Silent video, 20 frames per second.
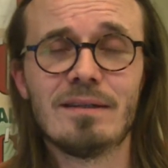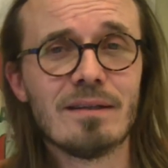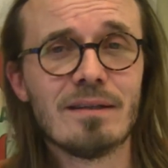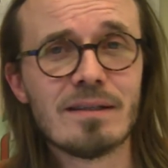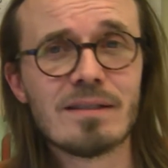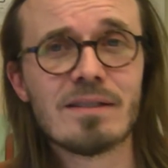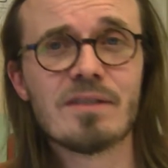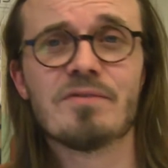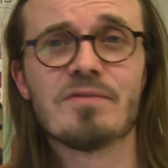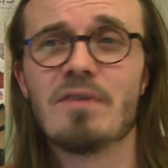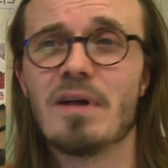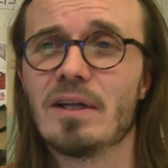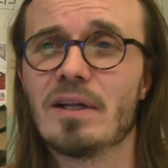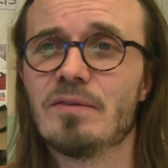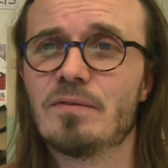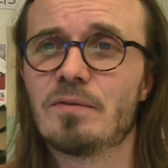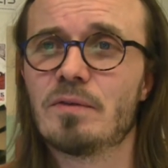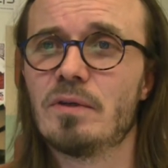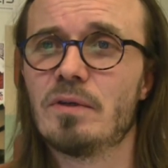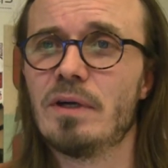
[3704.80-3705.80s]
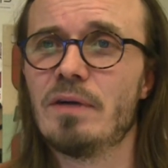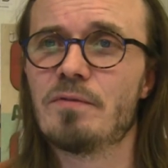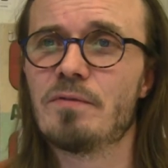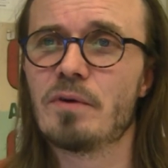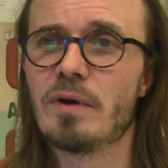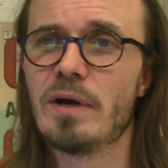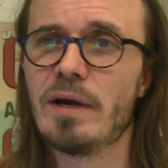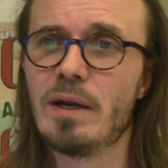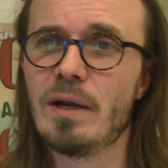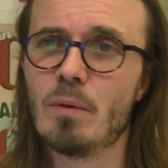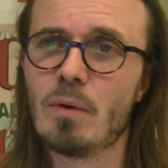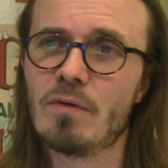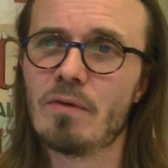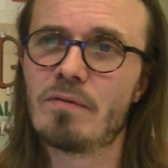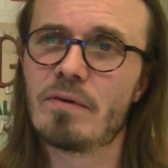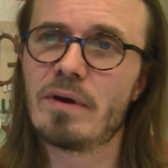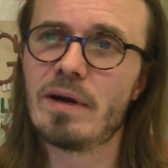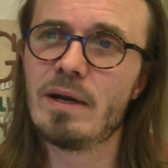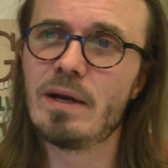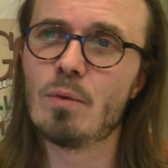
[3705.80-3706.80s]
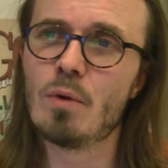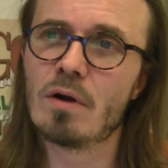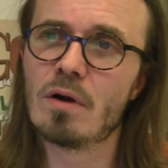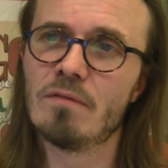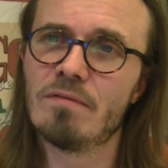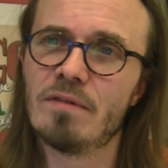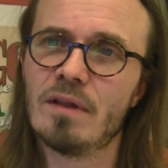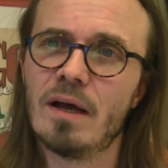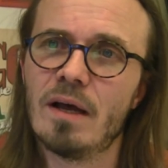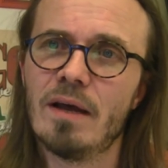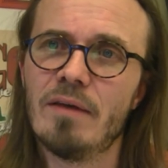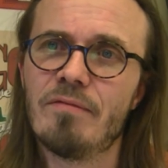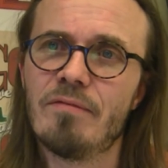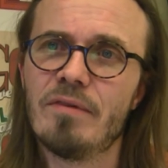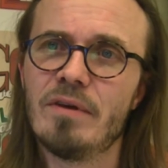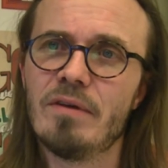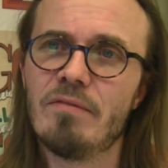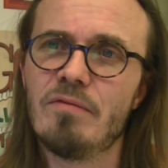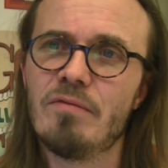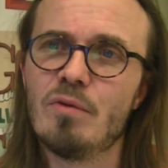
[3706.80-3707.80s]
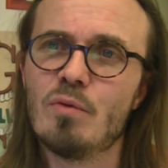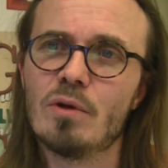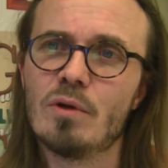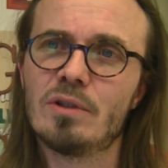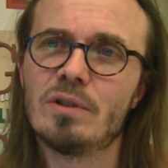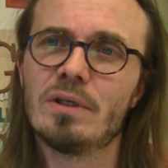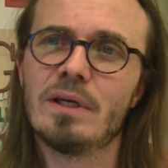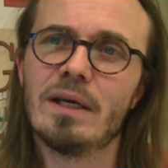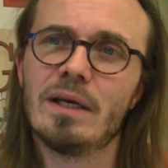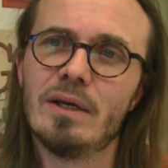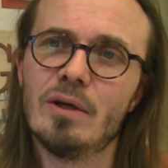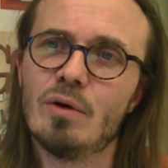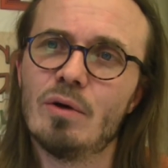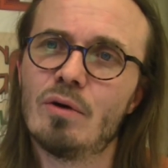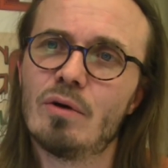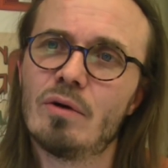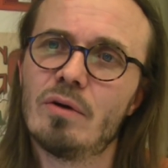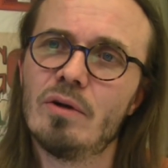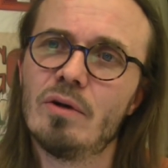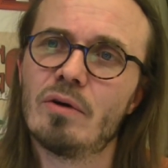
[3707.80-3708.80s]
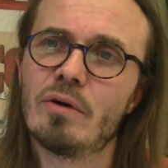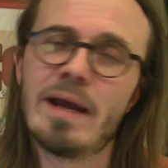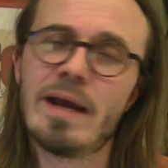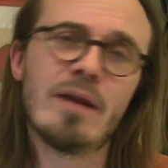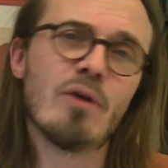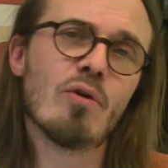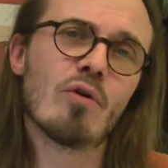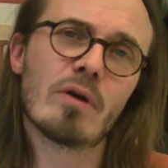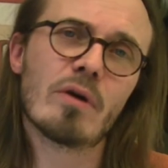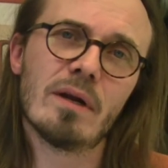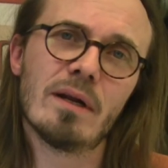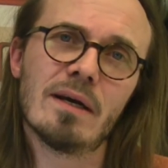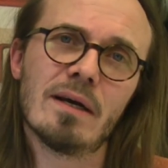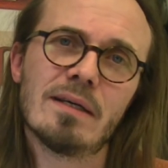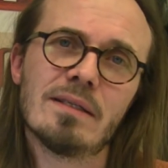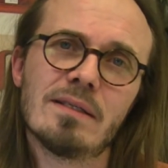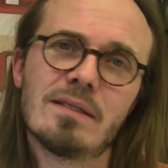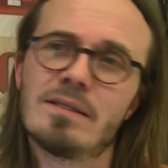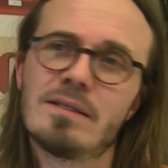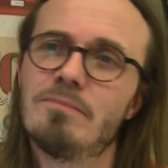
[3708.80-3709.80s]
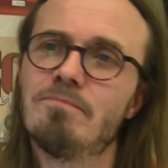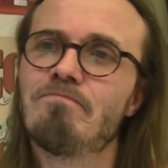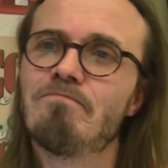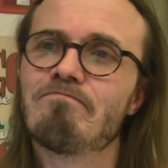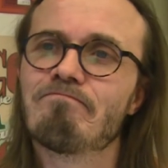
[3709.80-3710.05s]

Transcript: this is valid for anyone, for any walk of life. If you want to get your head organized,